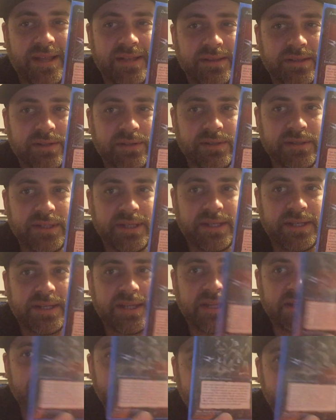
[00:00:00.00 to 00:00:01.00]
literally an
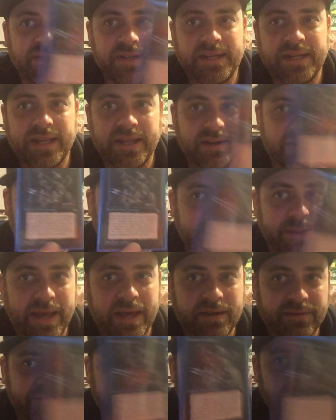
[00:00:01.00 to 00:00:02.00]
infinite enter the
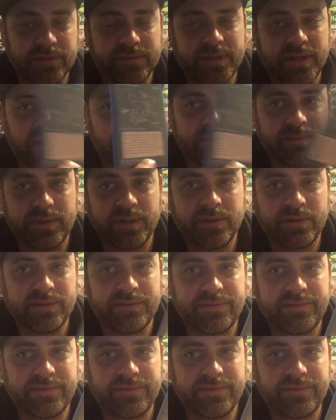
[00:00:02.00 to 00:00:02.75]
battlefield combo